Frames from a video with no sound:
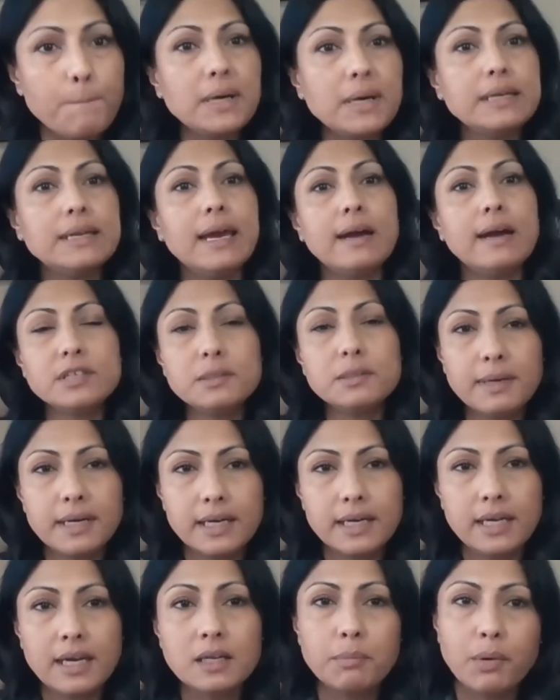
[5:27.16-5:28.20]
But
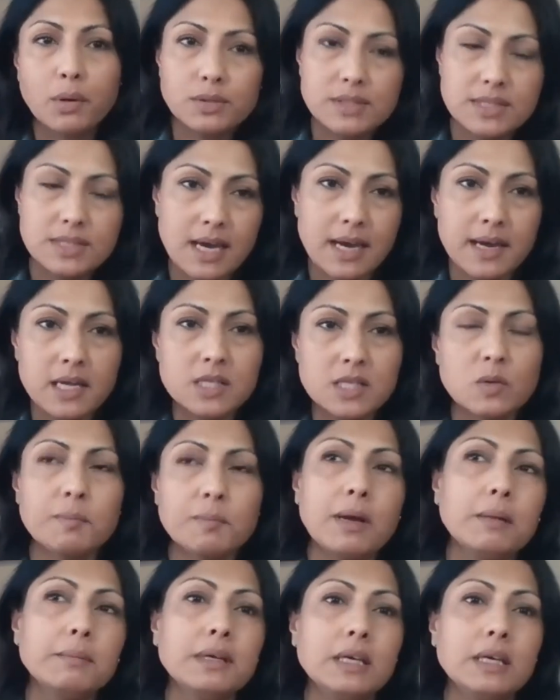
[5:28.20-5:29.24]
everybody on both sides,
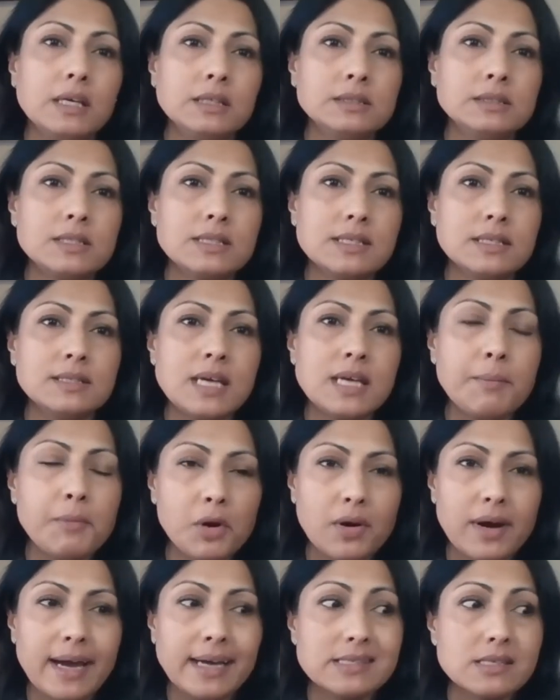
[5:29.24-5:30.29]
Republicans and
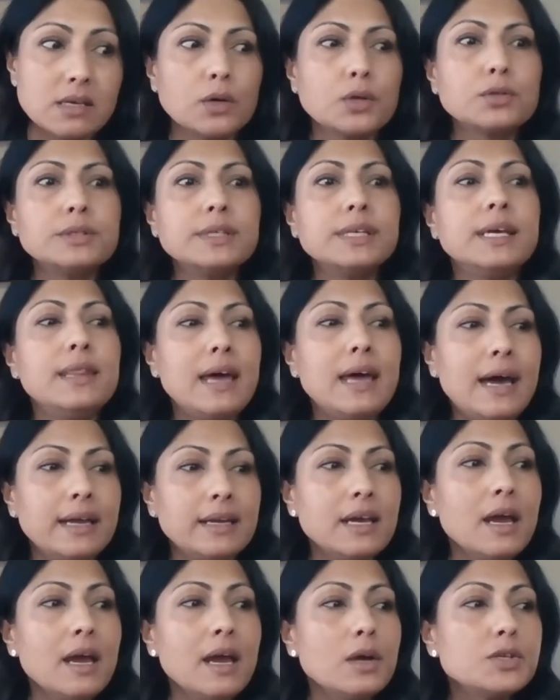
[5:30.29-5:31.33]
Democrats, agree
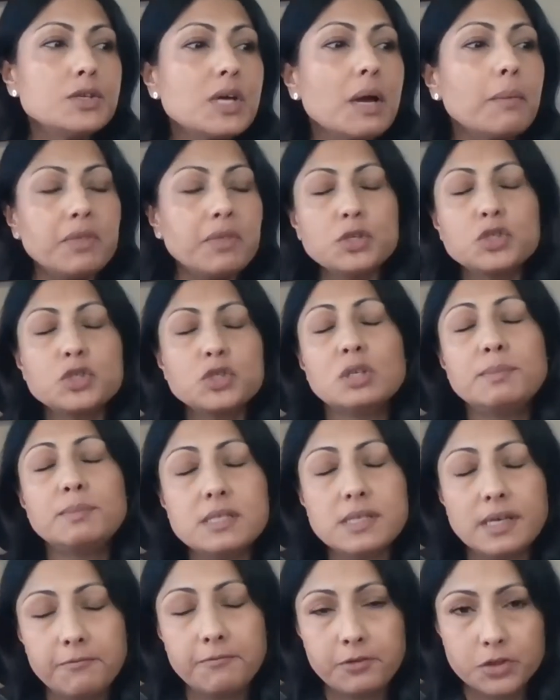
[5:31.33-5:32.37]
that something should be
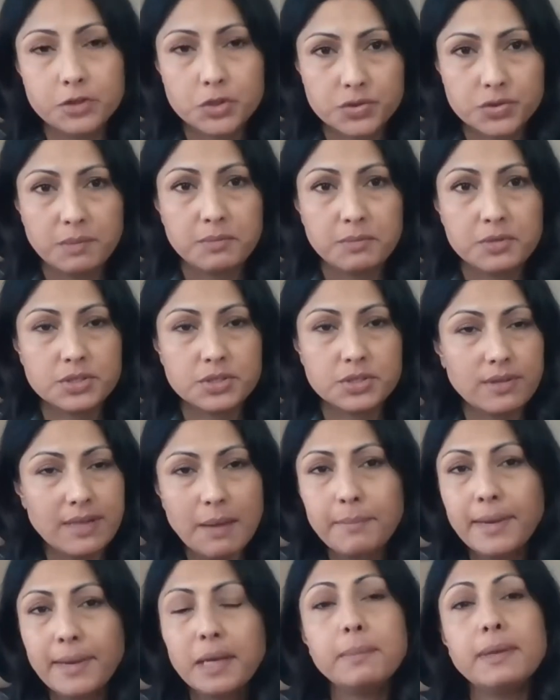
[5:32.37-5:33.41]
done for Dreamers. So
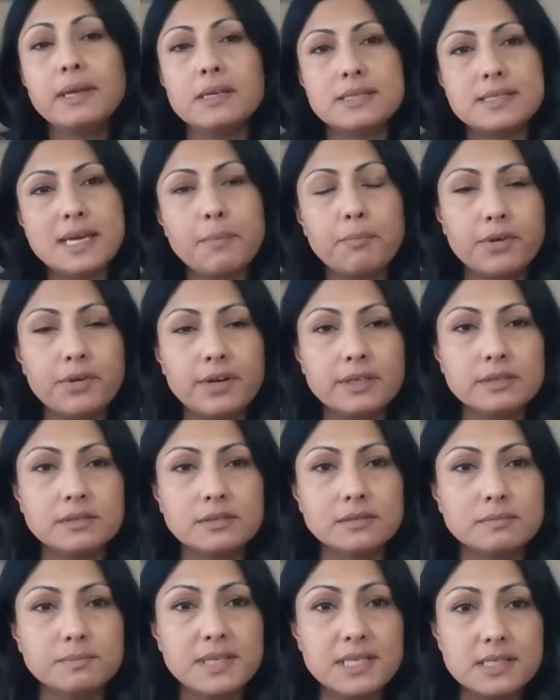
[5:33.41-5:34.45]
that might be a separate
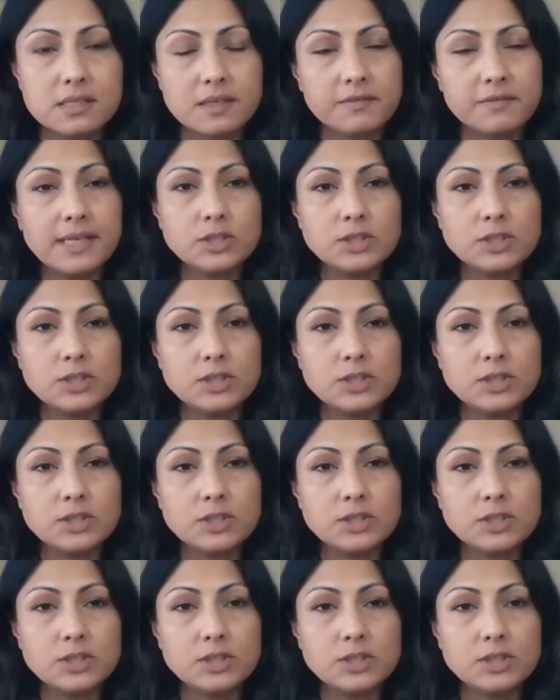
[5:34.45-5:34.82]
piece of